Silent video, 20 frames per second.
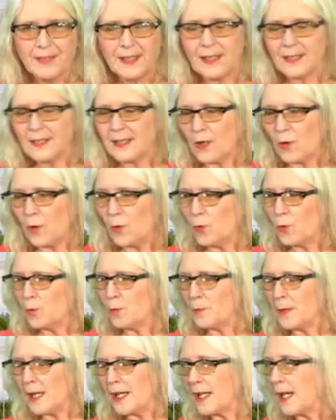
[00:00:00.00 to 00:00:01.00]
and at
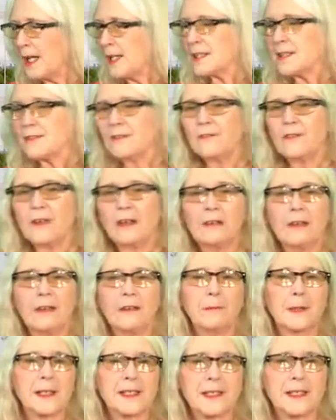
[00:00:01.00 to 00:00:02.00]
home, I had a very
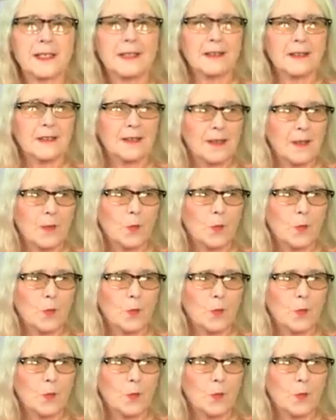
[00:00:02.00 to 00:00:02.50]
busy